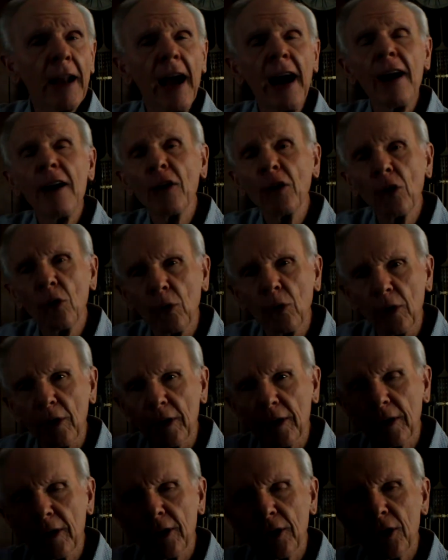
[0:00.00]
our Lord,
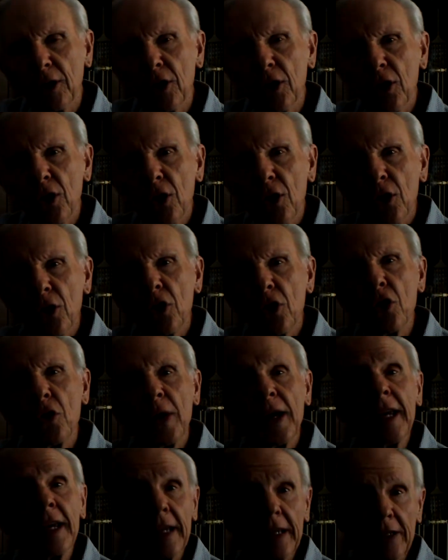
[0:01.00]
who
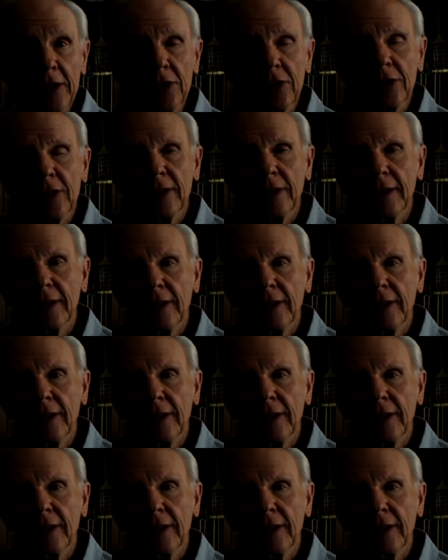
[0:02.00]
is